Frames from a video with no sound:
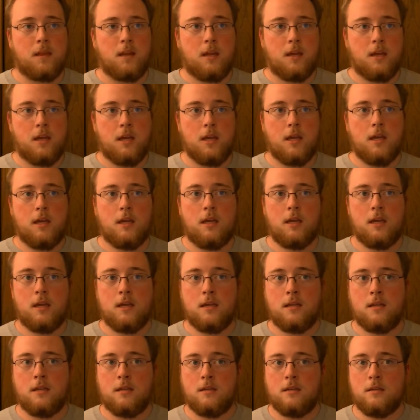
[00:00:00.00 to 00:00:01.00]
He
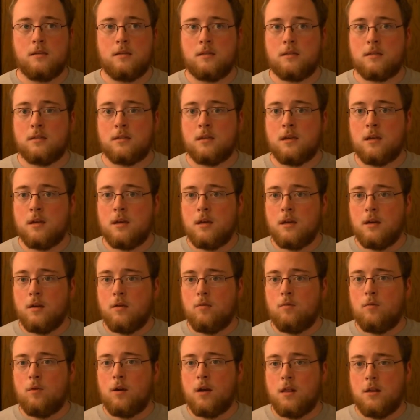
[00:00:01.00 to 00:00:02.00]
is
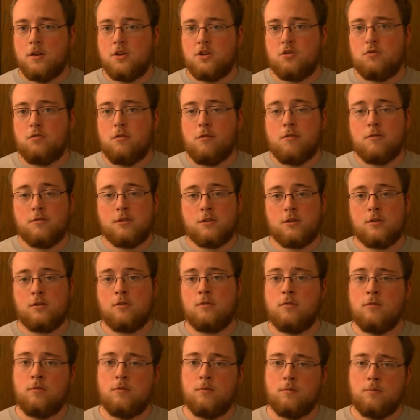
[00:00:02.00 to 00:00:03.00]
one of the jurors
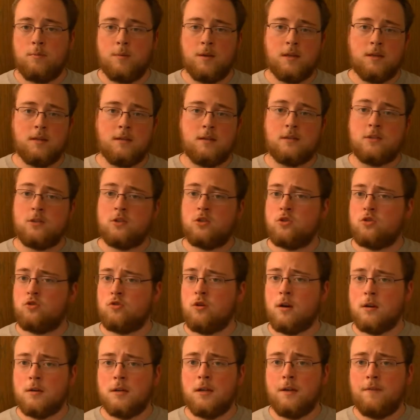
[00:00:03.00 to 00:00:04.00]
who is
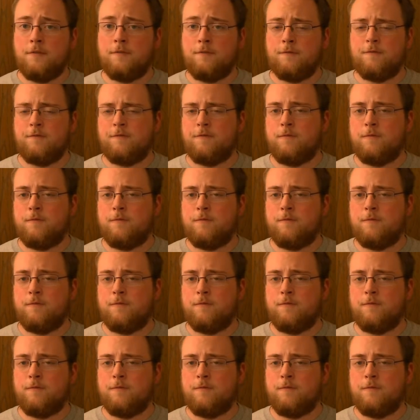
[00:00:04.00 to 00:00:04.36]
strongly,